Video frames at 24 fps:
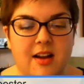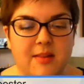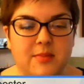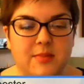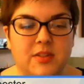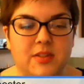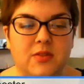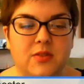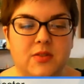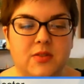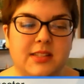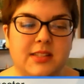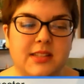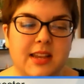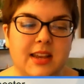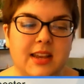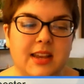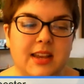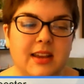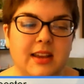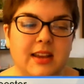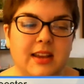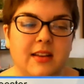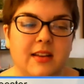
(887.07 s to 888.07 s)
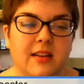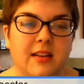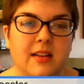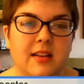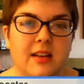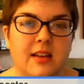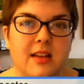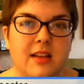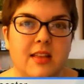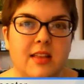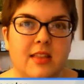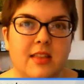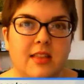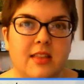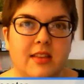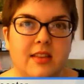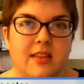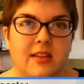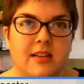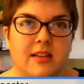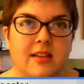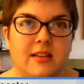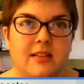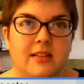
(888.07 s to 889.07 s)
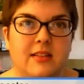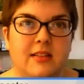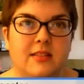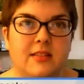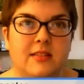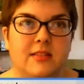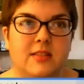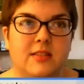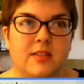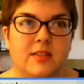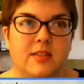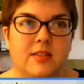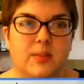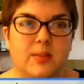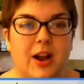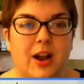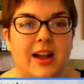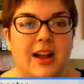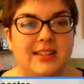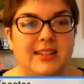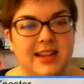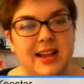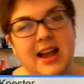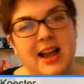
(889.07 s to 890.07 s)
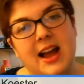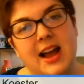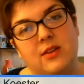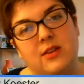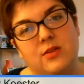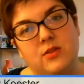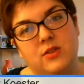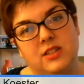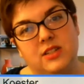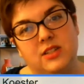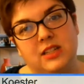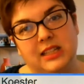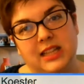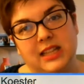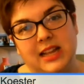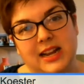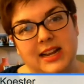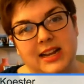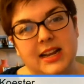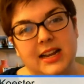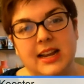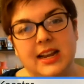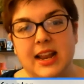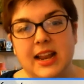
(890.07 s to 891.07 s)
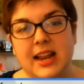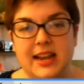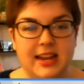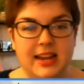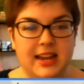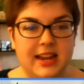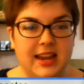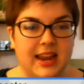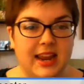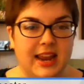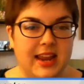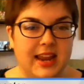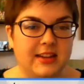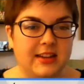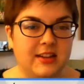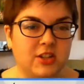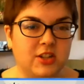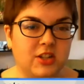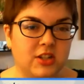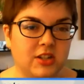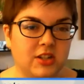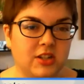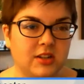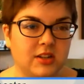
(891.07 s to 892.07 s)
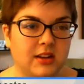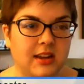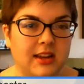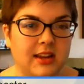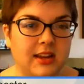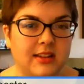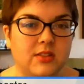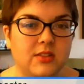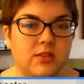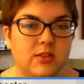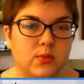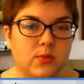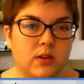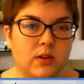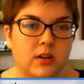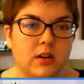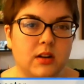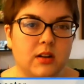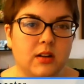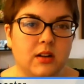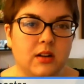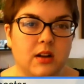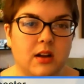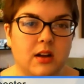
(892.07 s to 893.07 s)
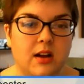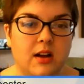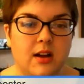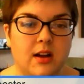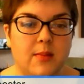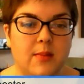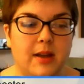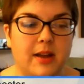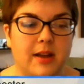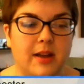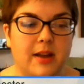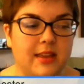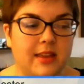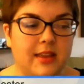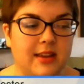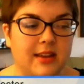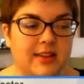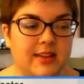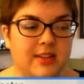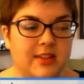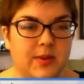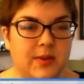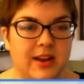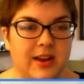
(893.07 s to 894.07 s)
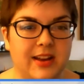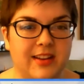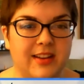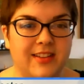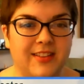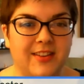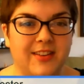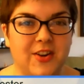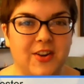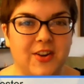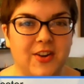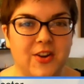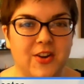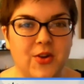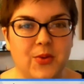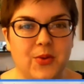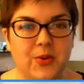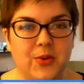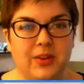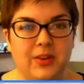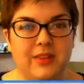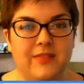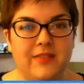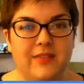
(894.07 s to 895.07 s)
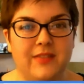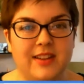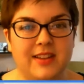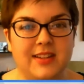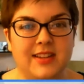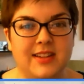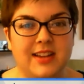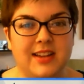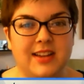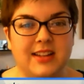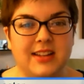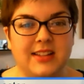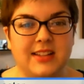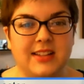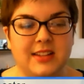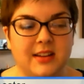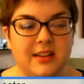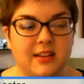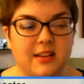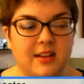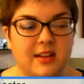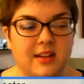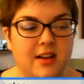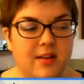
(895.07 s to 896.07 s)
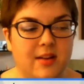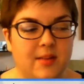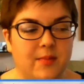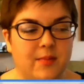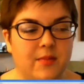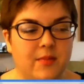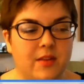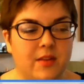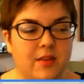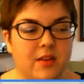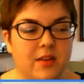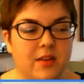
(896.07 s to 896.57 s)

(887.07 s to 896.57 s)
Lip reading: So seeing the surprise at how delighted and engaged kids were I think has been really fantastic. I